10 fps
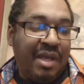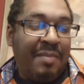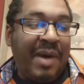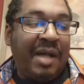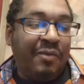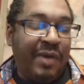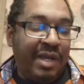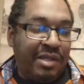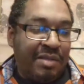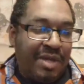By the way,
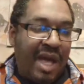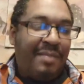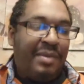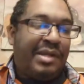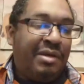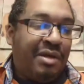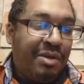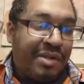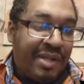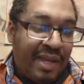just some comments here. It
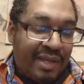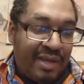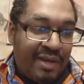looks like